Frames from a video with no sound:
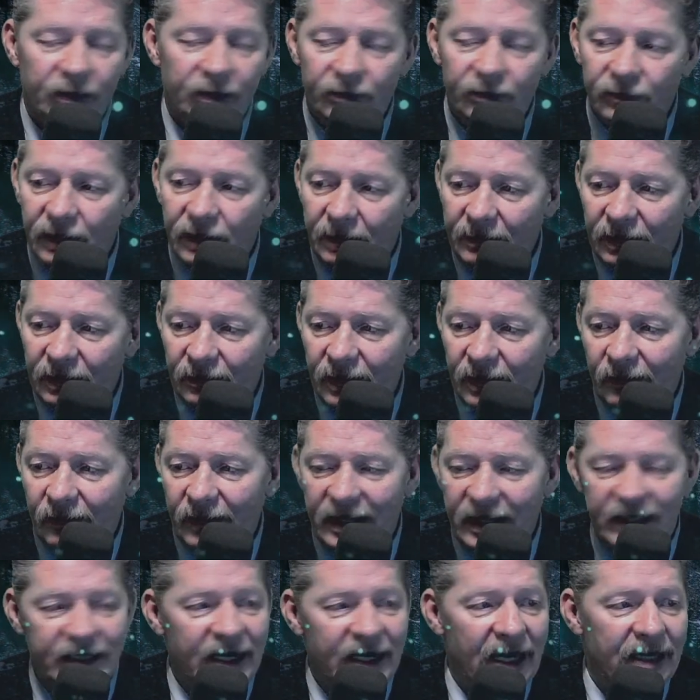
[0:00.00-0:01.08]
Let me
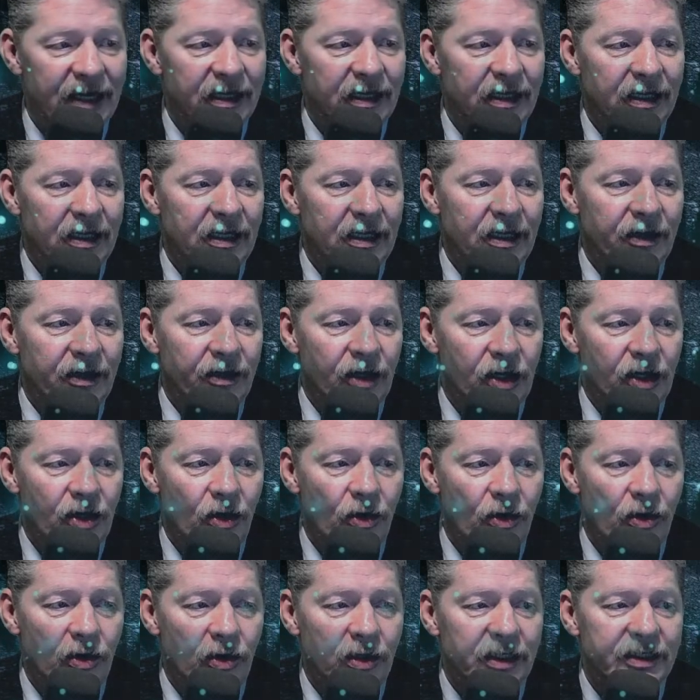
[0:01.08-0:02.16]
reread that. The
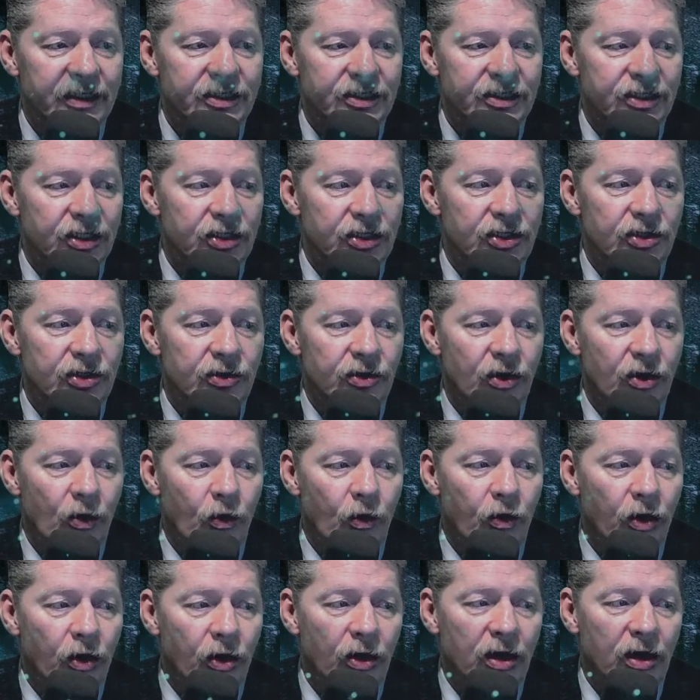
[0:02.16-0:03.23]
goal is to do the
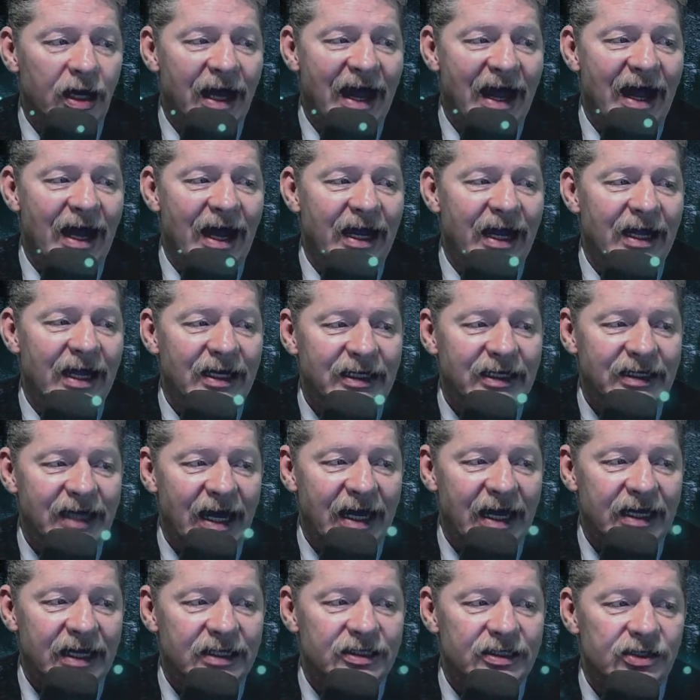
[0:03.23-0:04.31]
work it
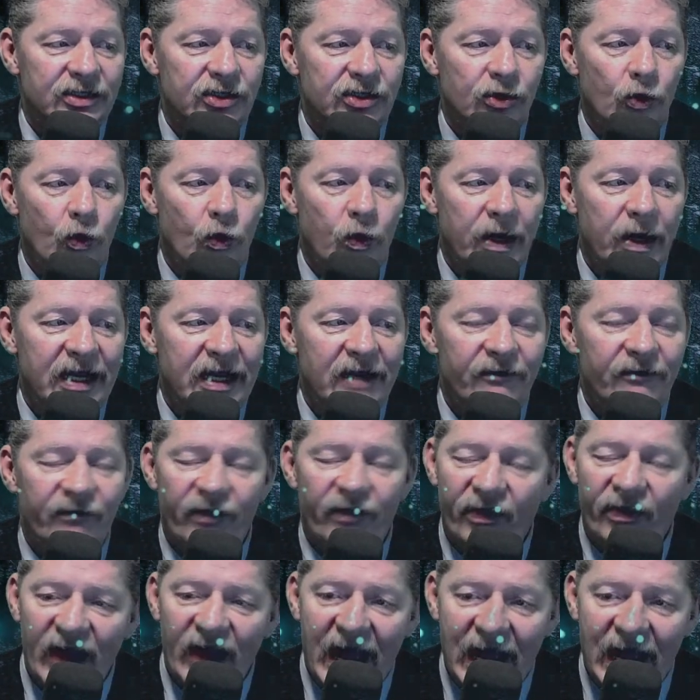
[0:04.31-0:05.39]
takes to weave
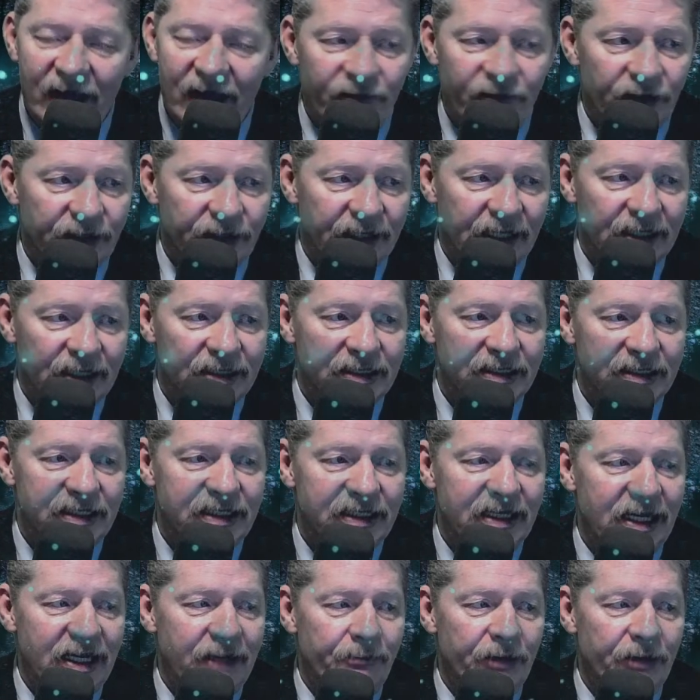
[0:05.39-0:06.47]
thankfulness
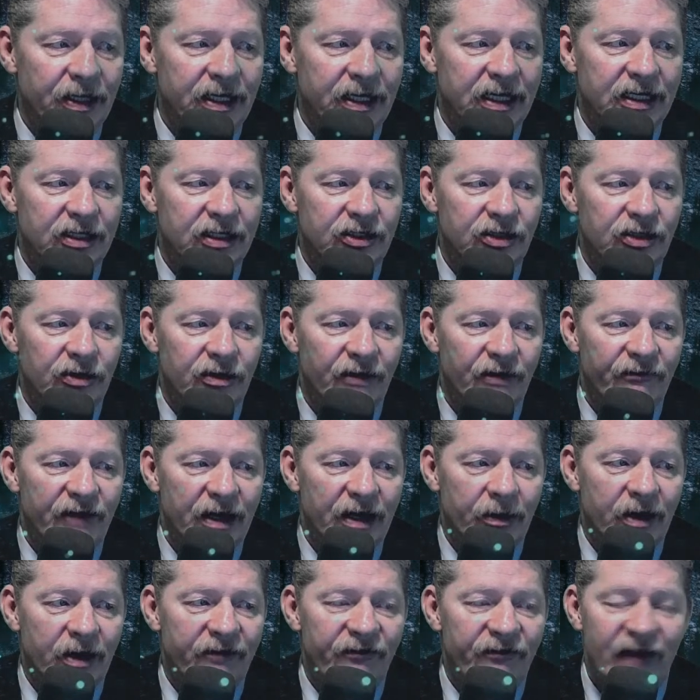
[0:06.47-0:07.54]
deeply into the
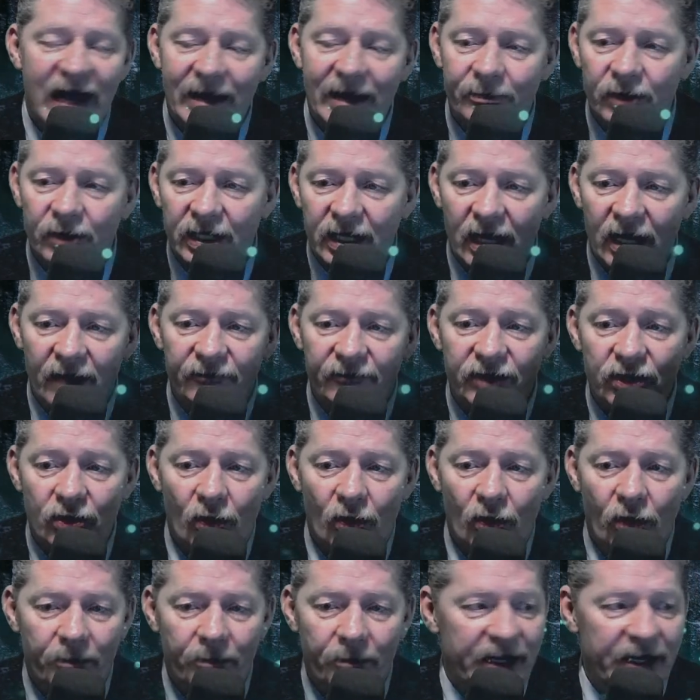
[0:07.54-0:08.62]
very fabric of
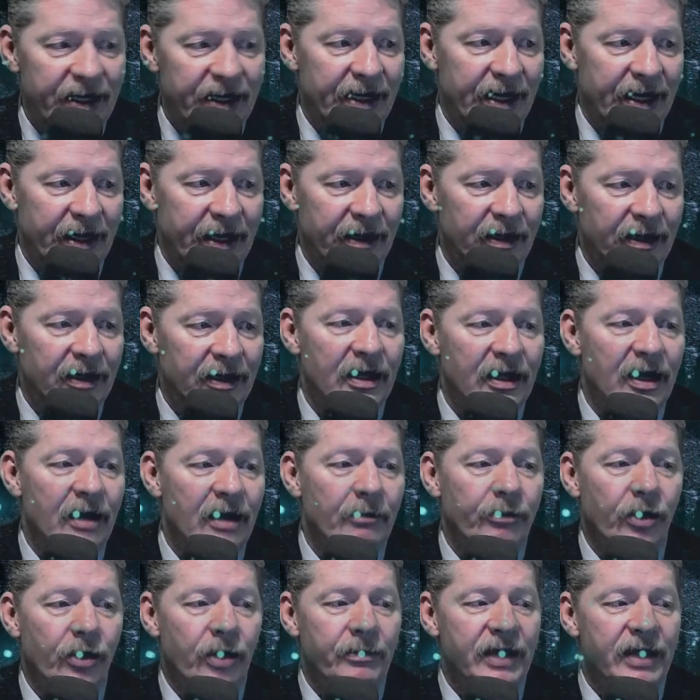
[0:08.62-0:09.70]
your being,
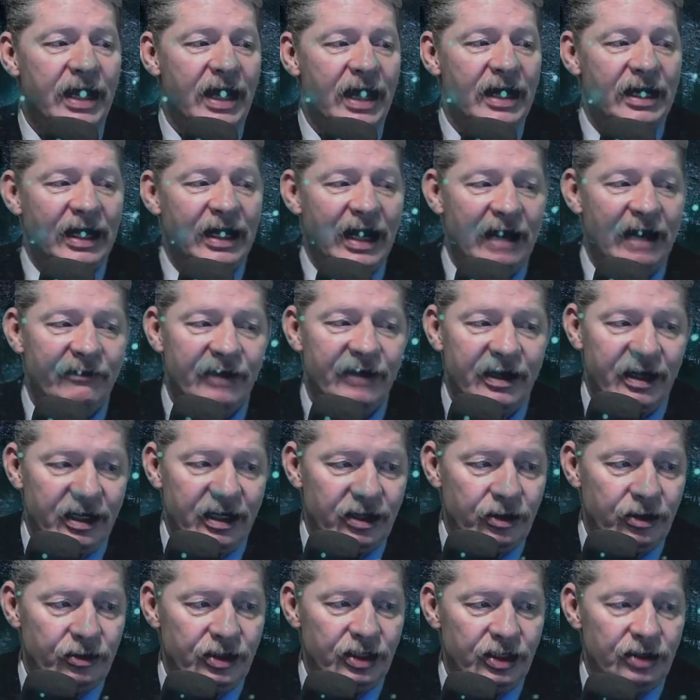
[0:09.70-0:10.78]
permeating everything
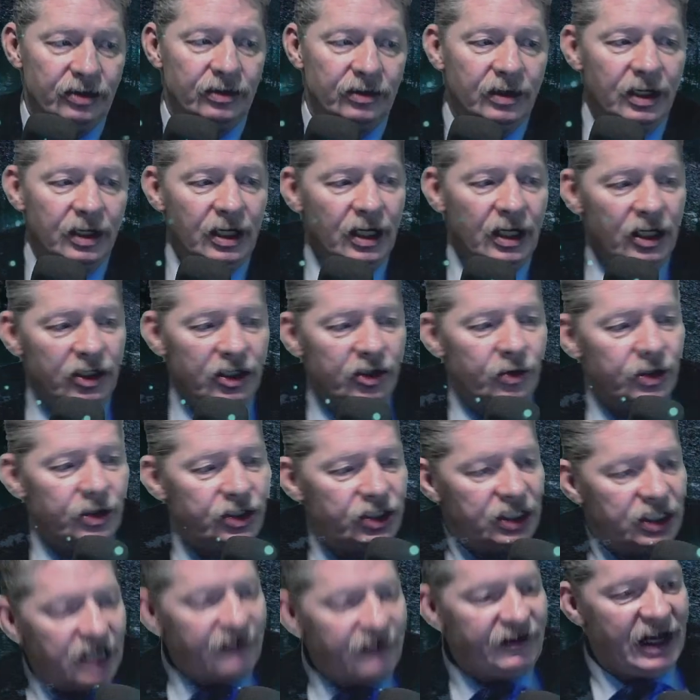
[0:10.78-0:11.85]
you do. To
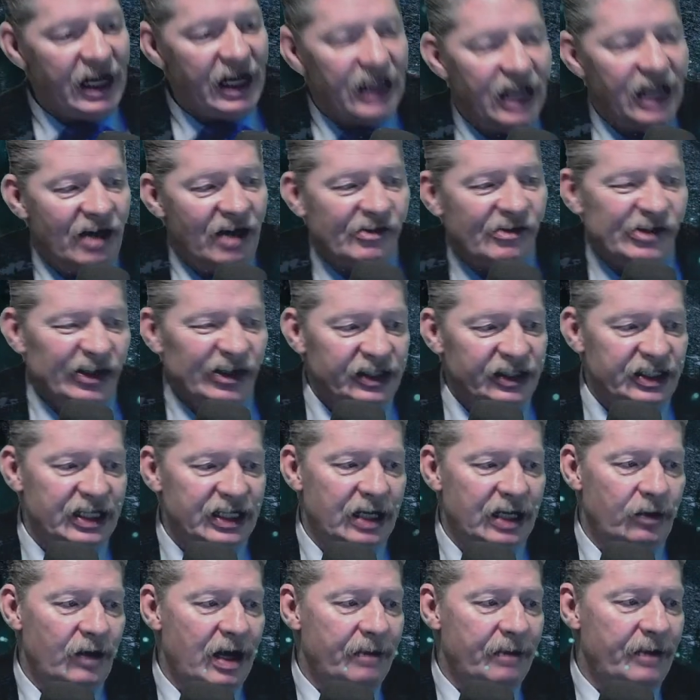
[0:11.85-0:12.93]
achieve that level,
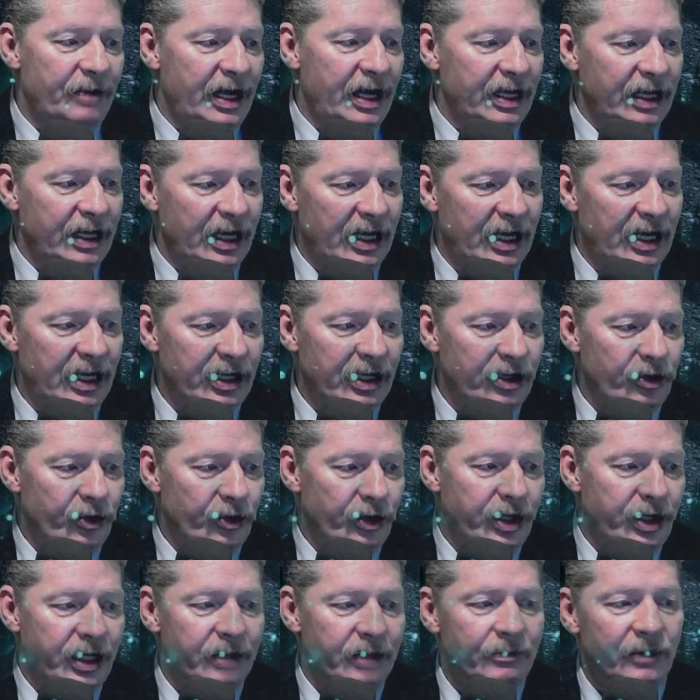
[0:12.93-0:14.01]
said Rabbi
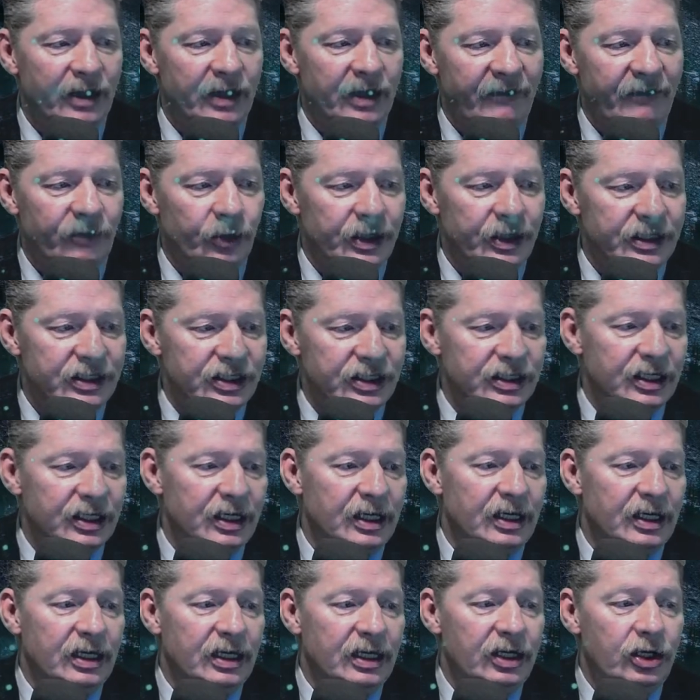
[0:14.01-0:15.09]
Joachim Levowitz,
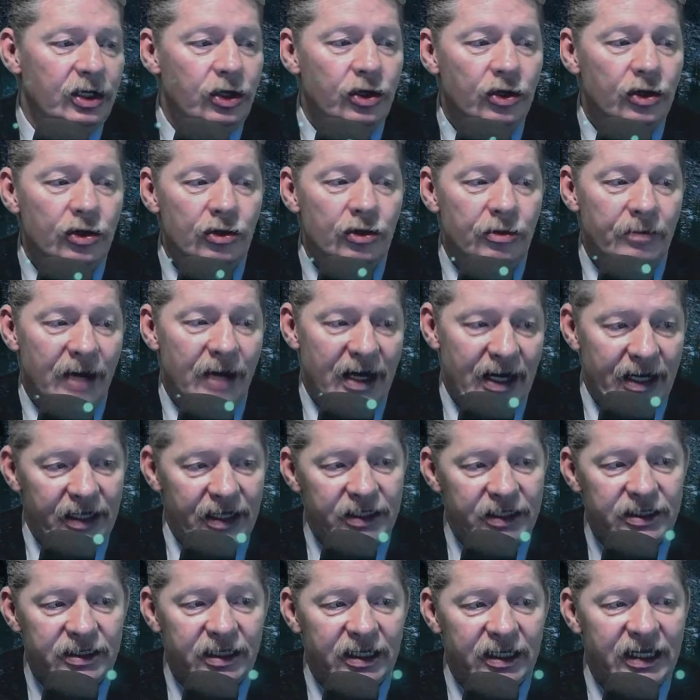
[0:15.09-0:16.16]
you
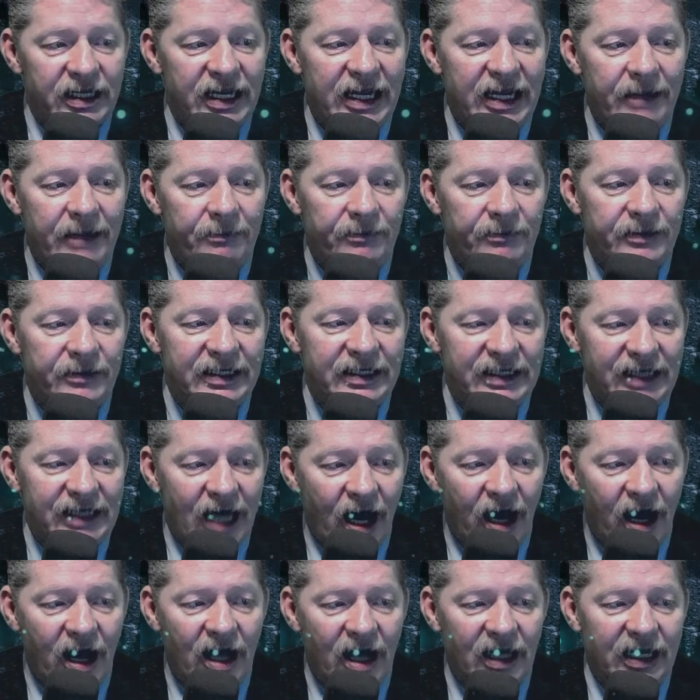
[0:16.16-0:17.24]
must keep
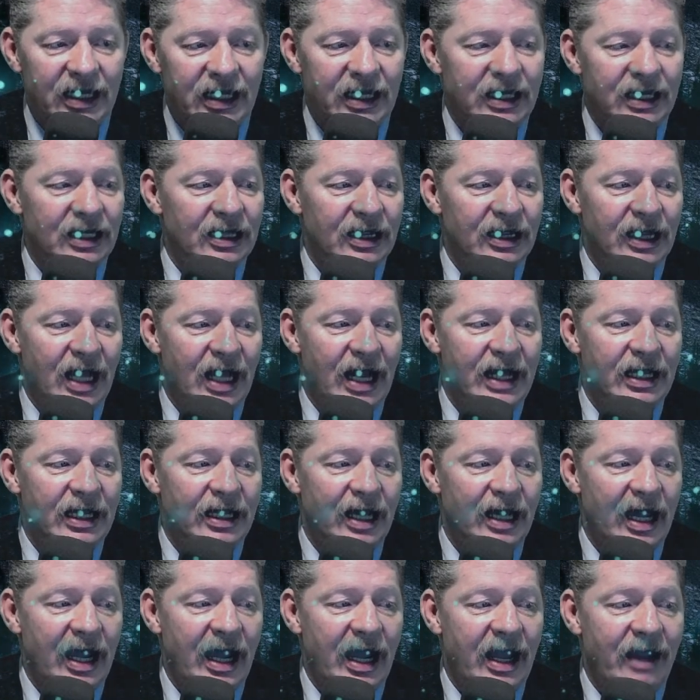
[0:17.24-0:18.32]
talking like
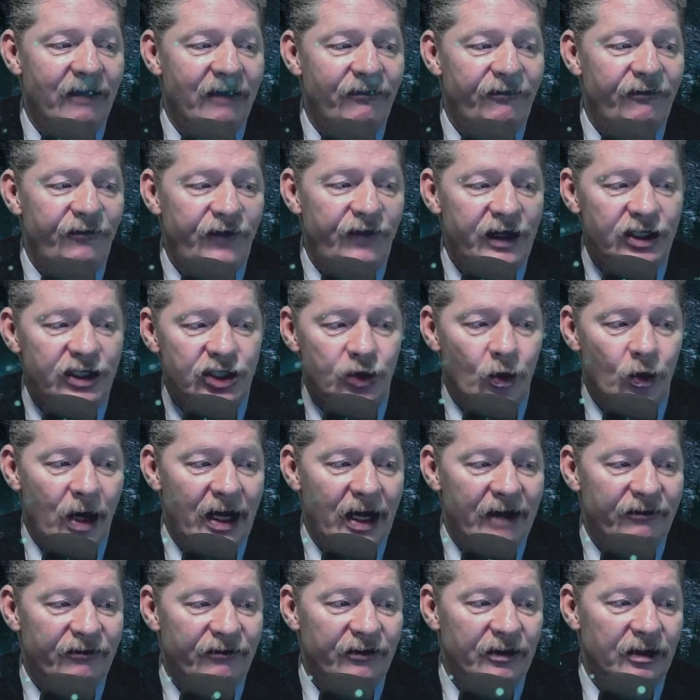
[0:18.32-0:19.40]
a
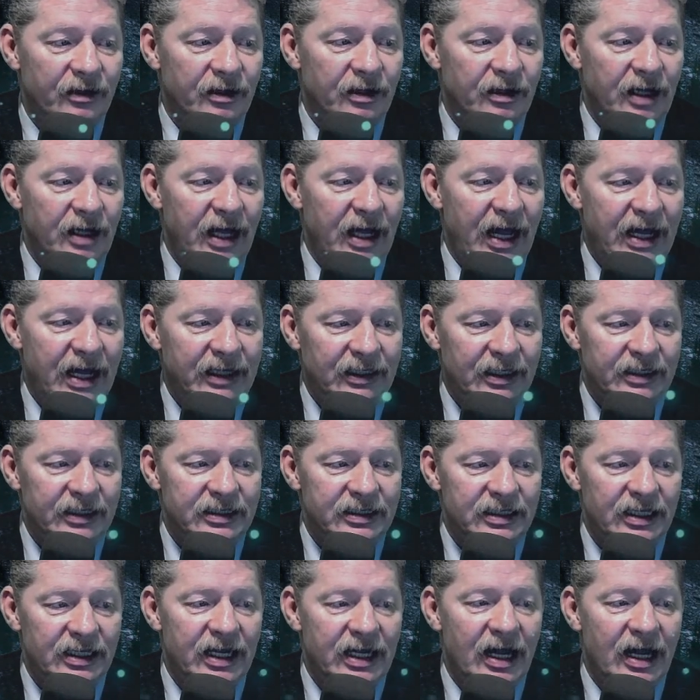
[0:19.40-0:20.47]
fishwife
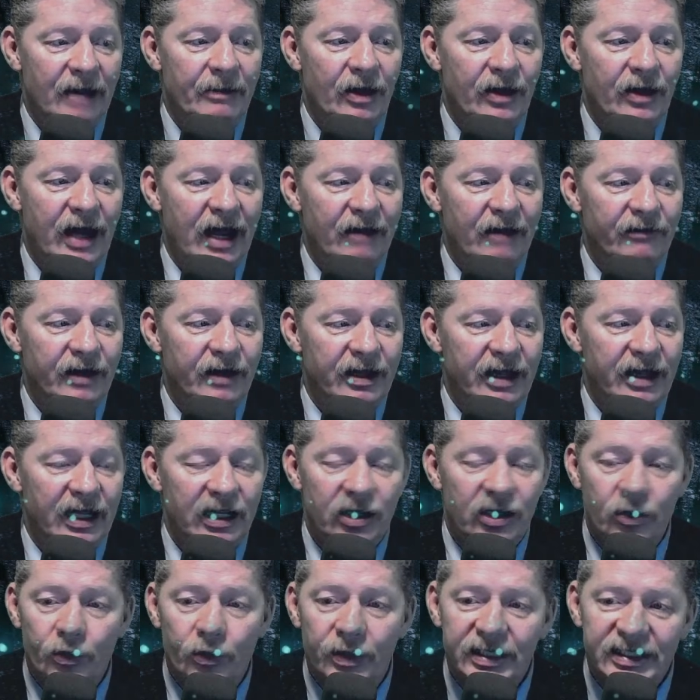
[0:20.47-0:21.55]
endlessly about everything
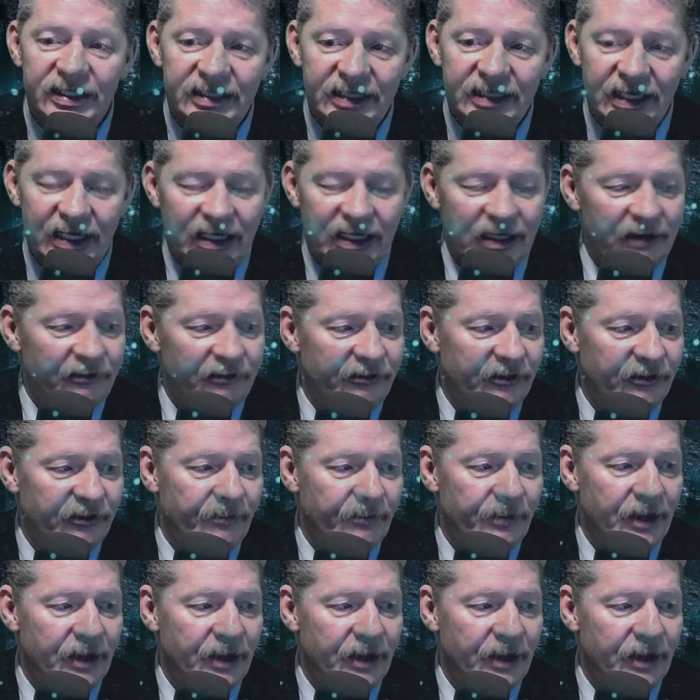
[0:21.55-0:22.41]
you receive.